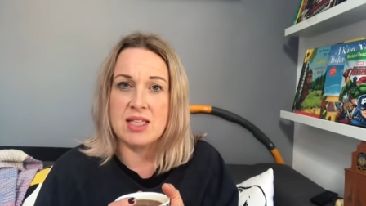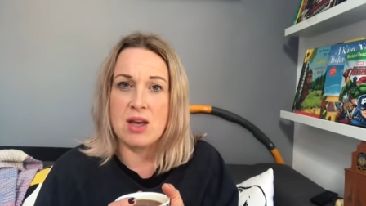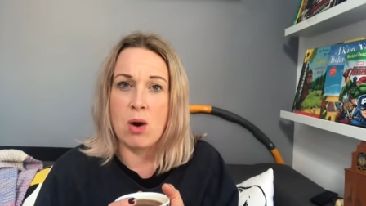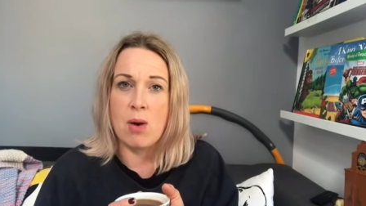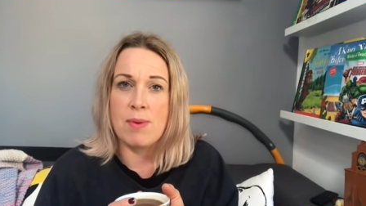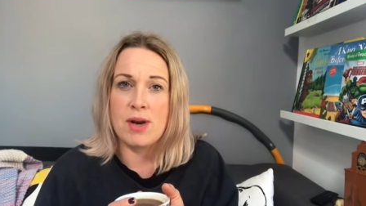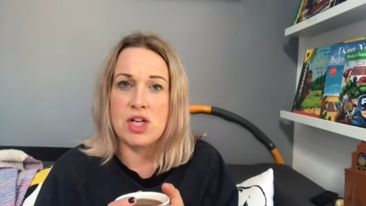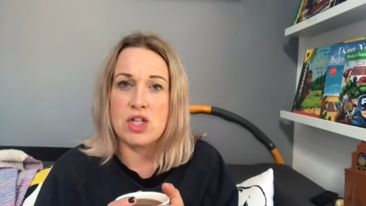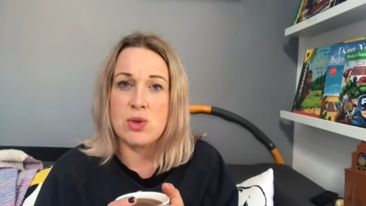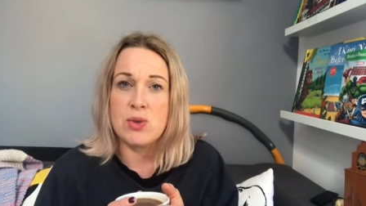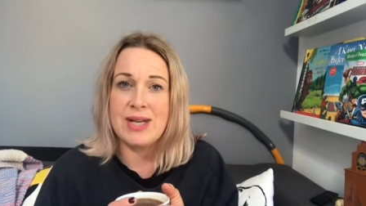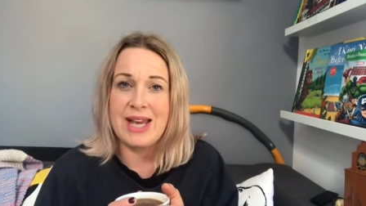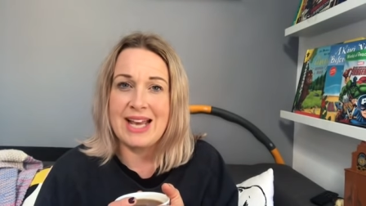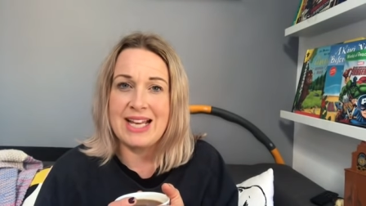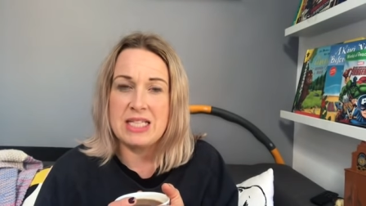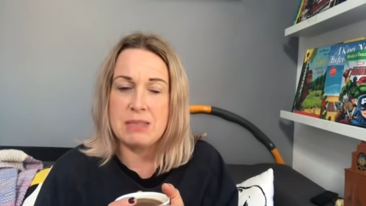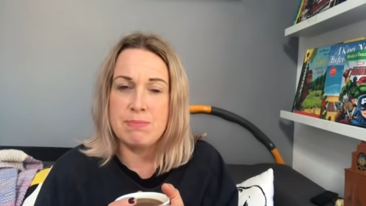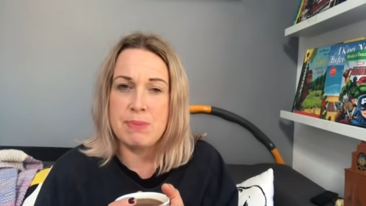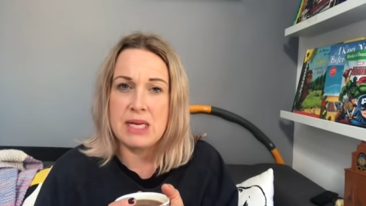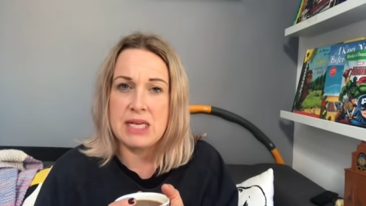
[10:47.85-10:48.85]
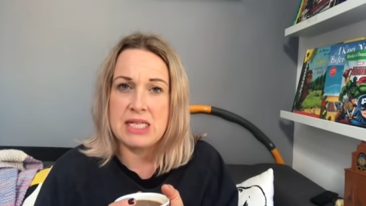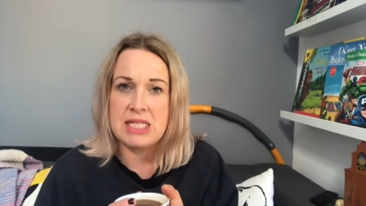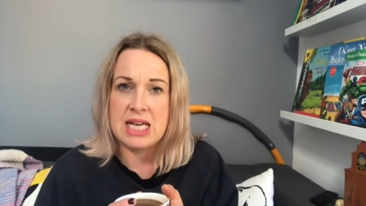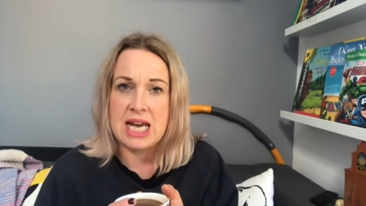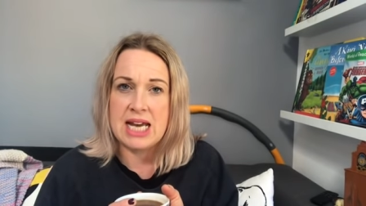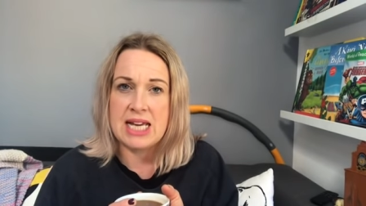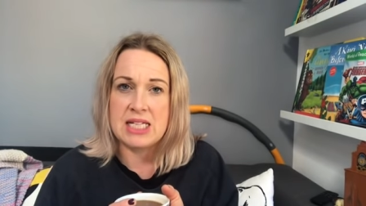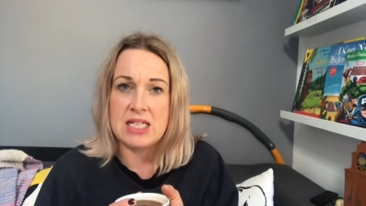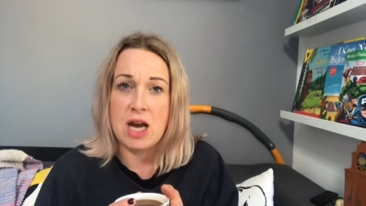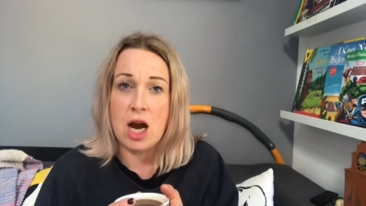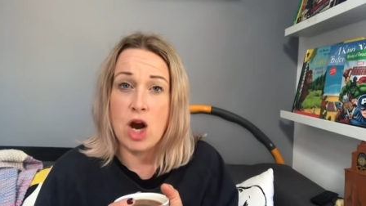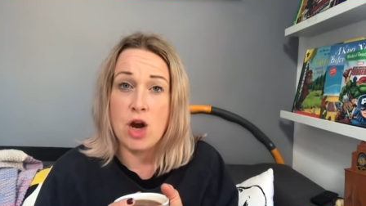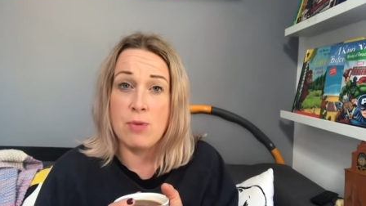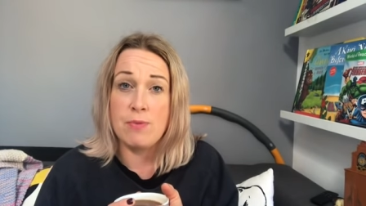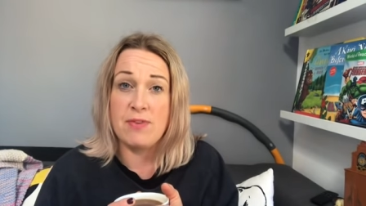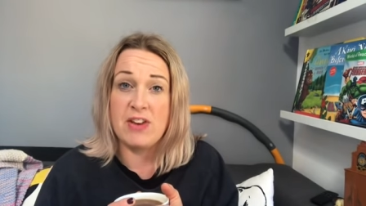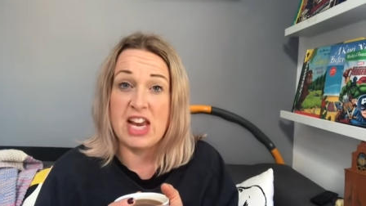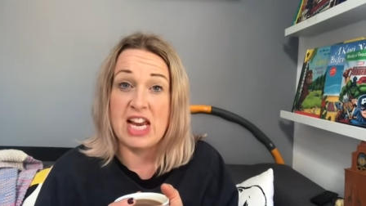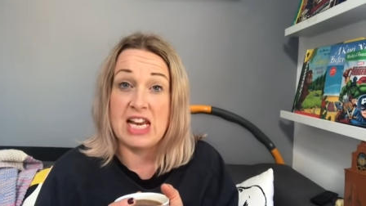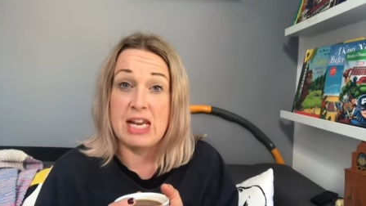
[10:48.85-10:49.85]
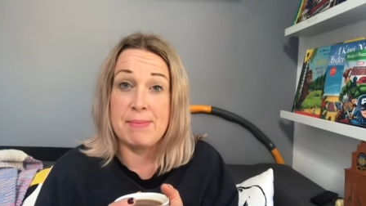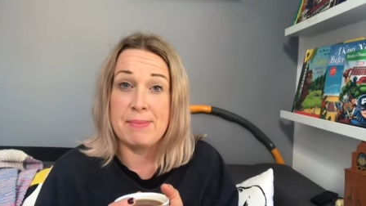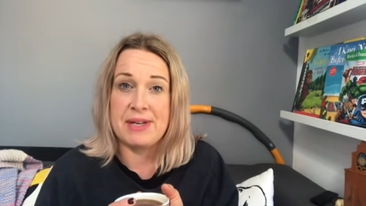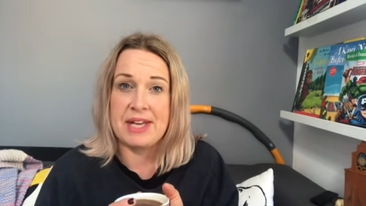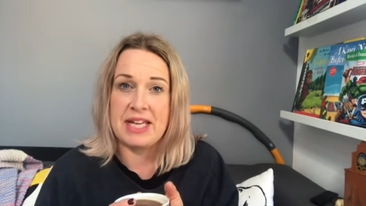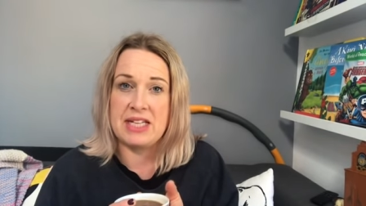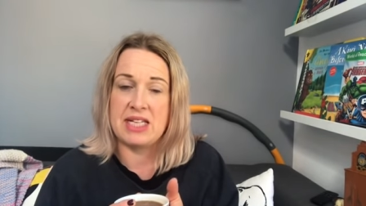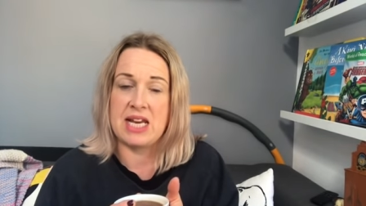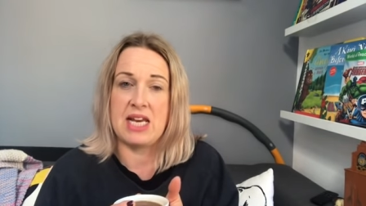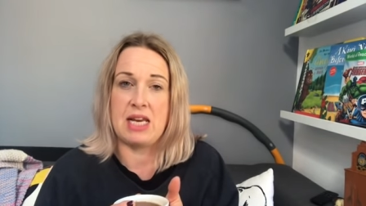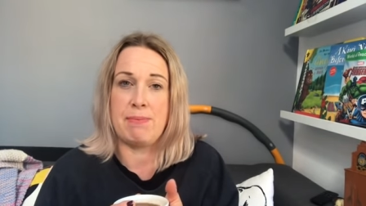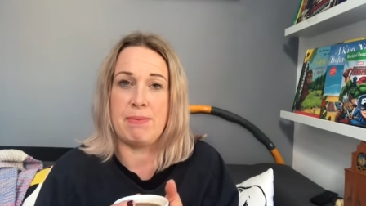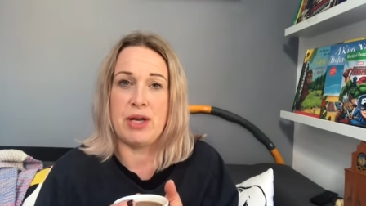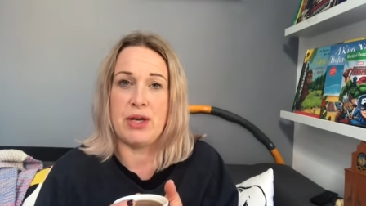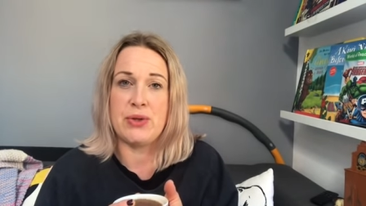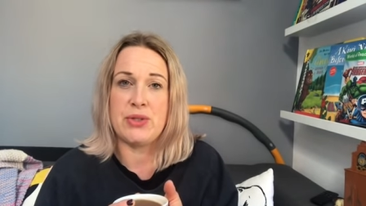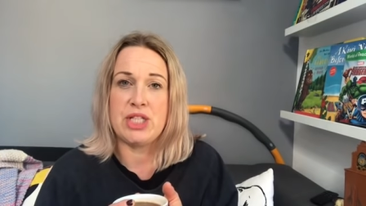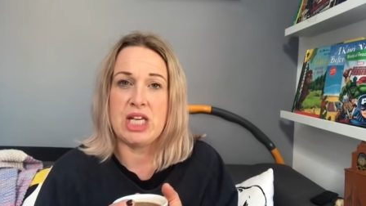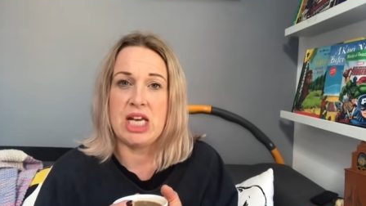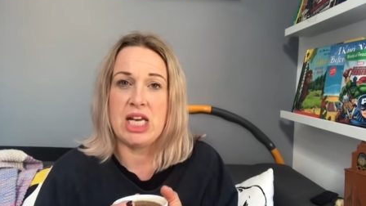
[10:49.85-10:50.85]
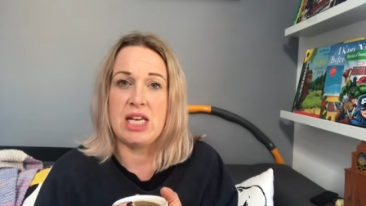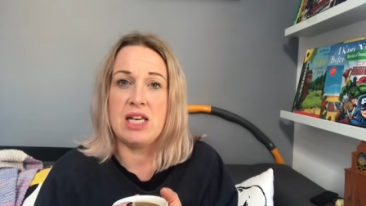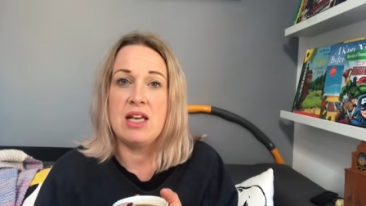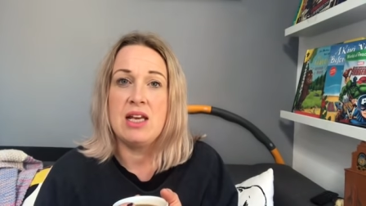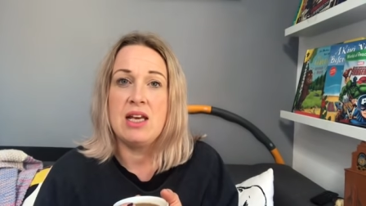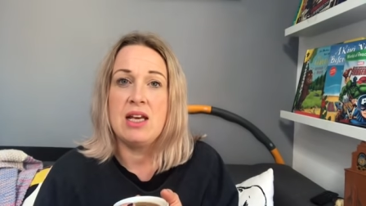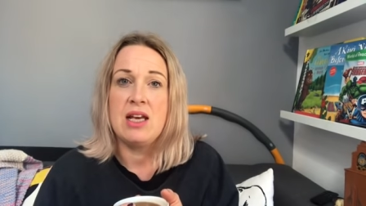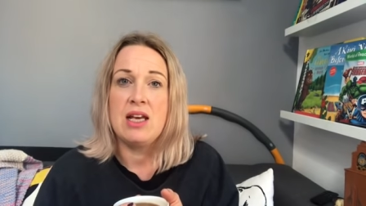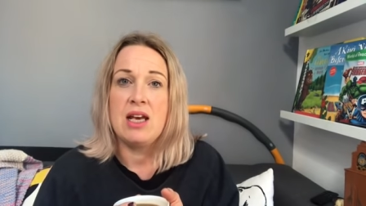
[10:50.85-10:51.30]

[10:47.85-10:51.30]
So I'm going to do an SP day to hopefully eliminate any bloating,